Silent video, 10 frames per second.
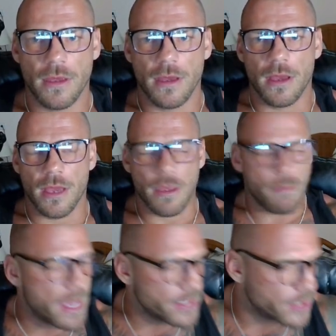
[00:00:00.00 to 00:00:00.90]
I
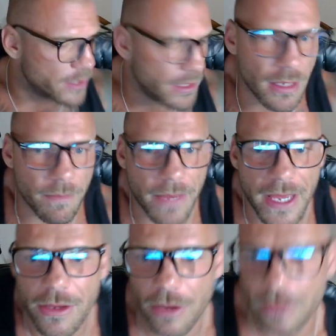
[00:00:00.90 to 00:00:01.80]
imagine in the
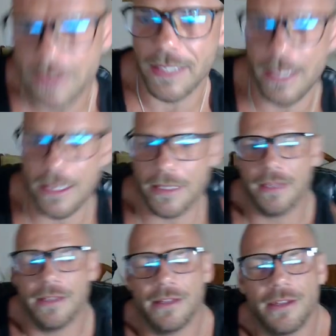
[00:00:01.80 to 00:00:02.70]
Bangkok scene,
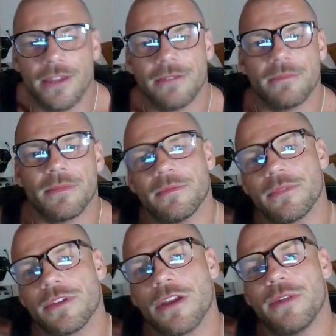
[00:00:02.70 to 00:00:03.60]
like
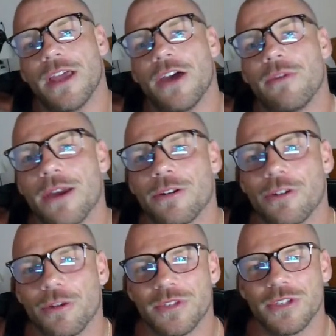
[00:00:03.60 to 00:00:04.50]
going out around
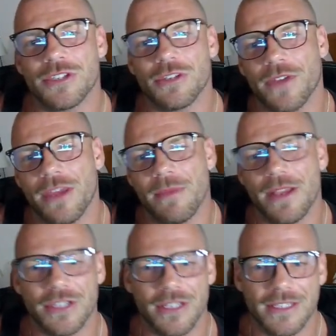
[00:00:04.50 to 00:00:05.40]
clubs and stuff, I
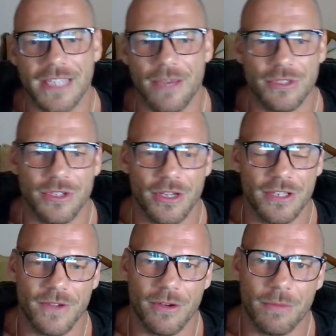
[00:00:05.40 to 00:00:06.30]
imagine that Tawanchai
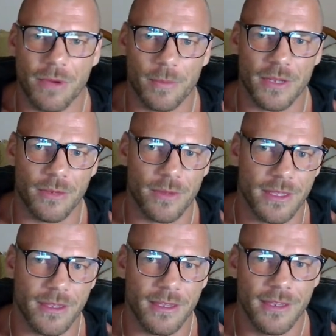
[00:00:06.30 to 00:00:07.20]
is very popular with
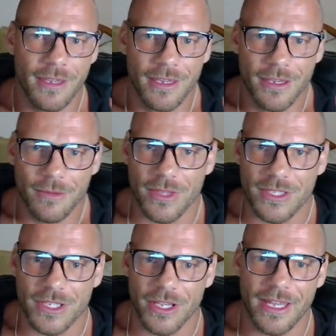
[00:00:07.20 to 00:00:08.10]
the
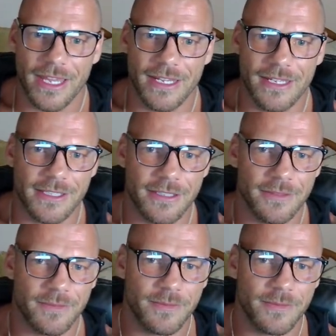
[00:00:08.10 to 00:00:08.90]
Thai ladies.